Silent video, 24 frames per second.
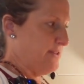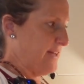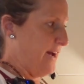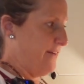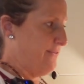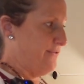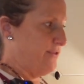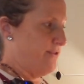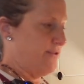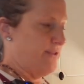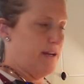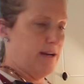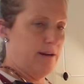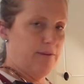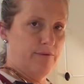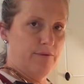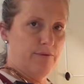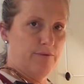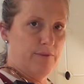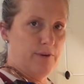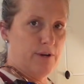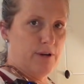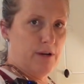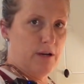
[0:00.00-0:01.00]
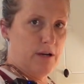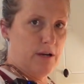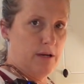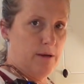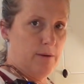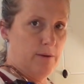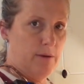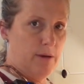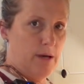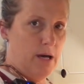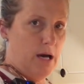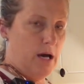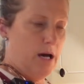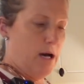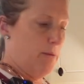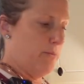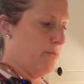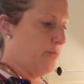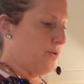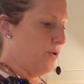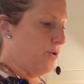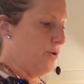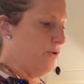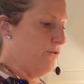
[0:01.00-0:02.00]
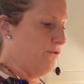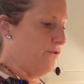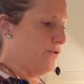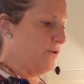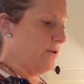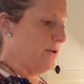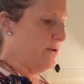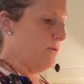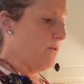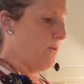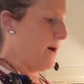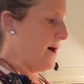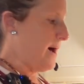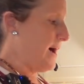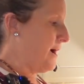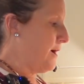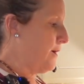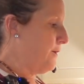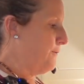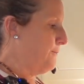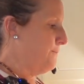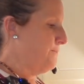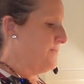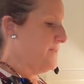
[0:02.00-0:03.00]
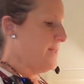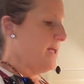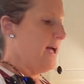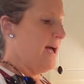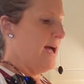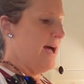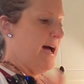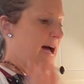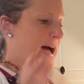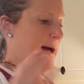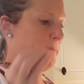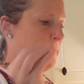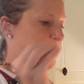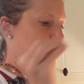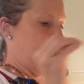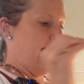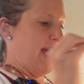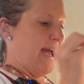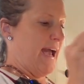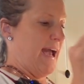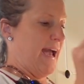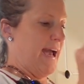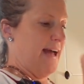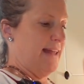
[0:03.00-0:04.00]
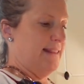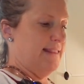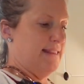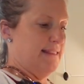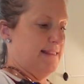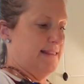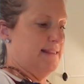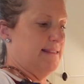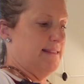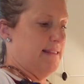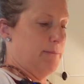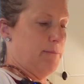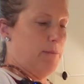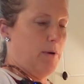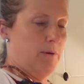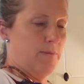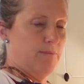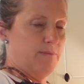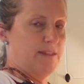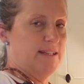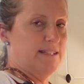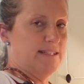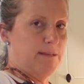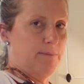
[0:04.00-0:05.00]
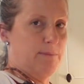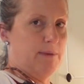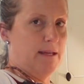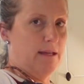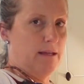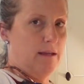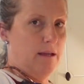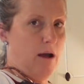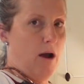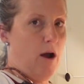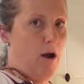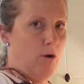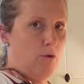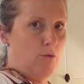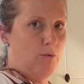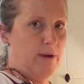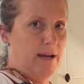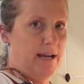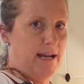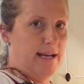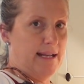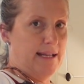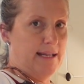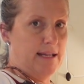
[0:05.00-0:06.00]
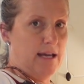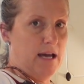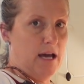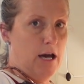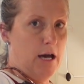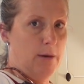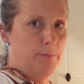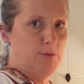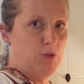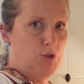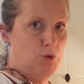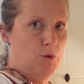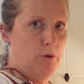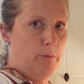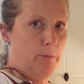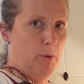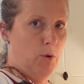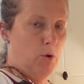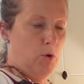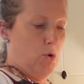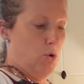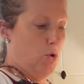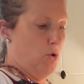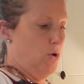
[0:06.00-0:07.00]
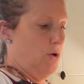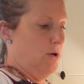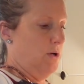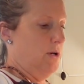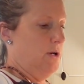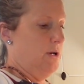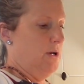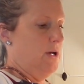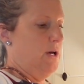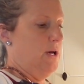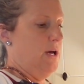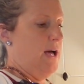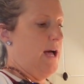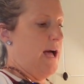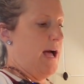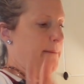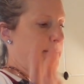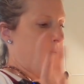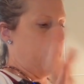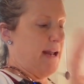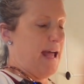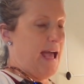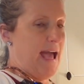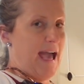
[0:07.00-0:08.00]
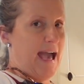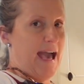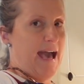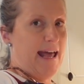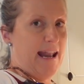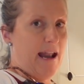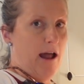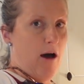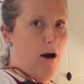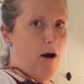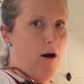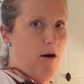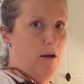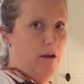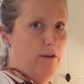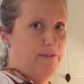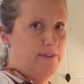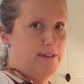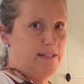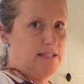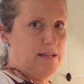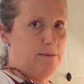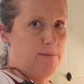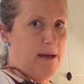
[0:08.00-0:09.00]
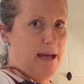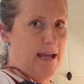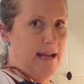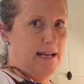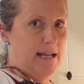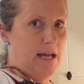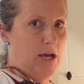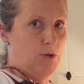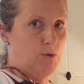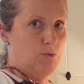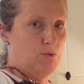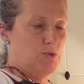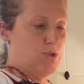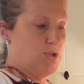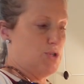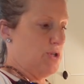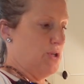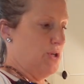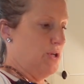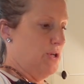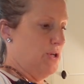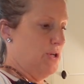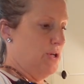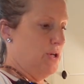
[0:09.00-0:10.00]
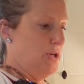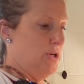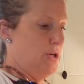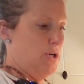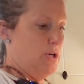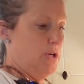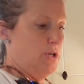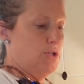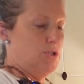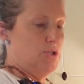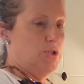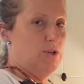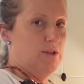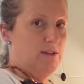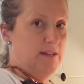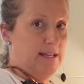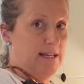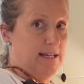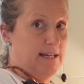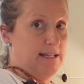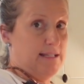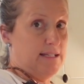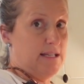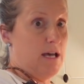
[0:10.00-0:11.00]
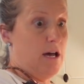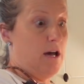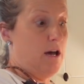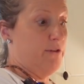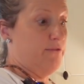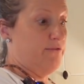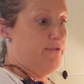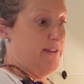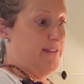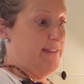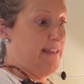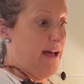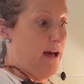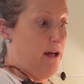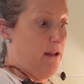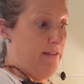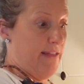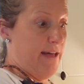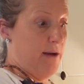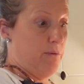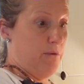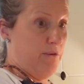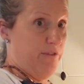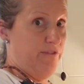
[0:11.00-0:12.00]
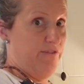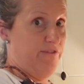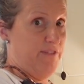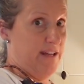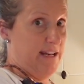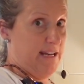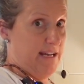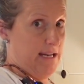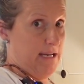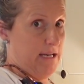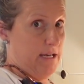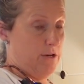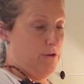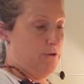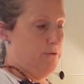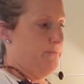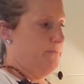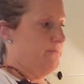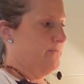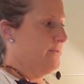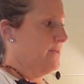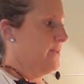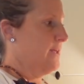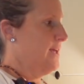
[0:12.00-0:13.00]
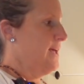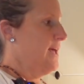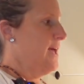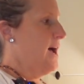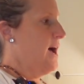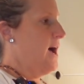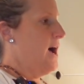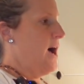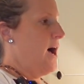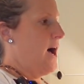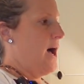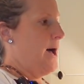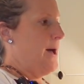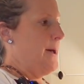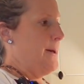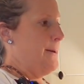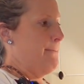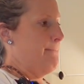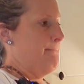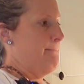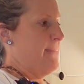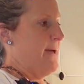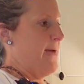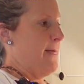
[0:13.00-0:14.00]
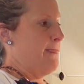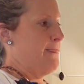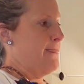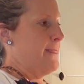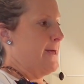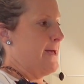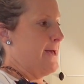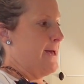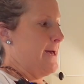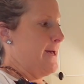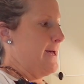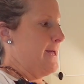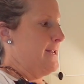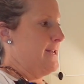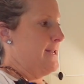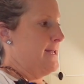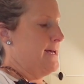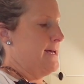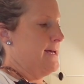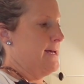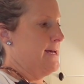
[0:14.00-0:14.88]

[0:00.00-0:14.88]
after they're going to broil for a little while, I'm going to add. This will be already up to a boil. I'm going to add all of the tomatoes to this. Hopefully all that will fit in here. And then